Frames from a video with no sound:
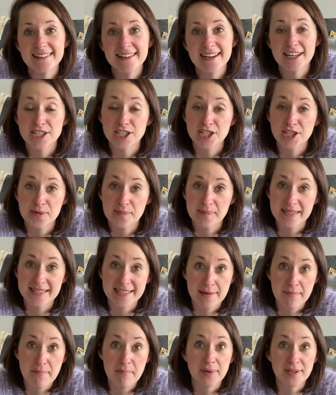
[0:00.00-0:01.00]
A super
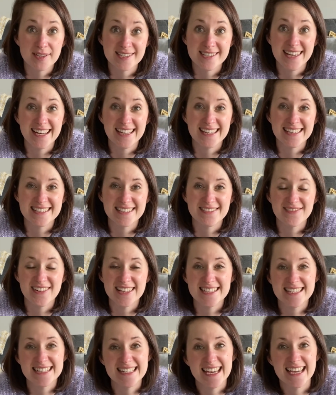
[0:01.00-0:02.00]
simple science
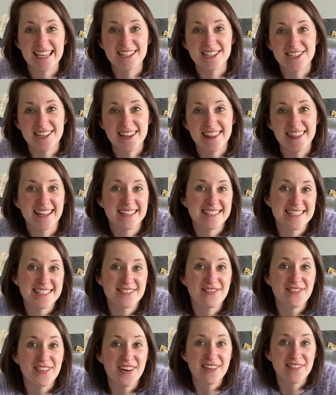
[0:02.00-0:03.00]
investigation that is
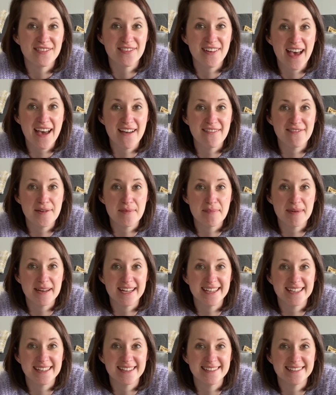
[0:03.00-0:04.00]
fun for
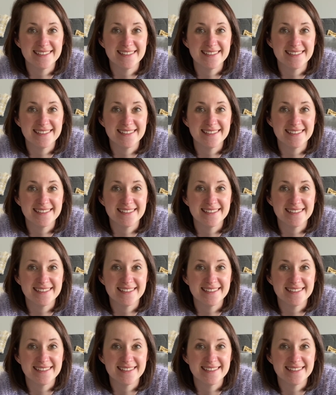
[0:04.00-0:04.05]
everybody.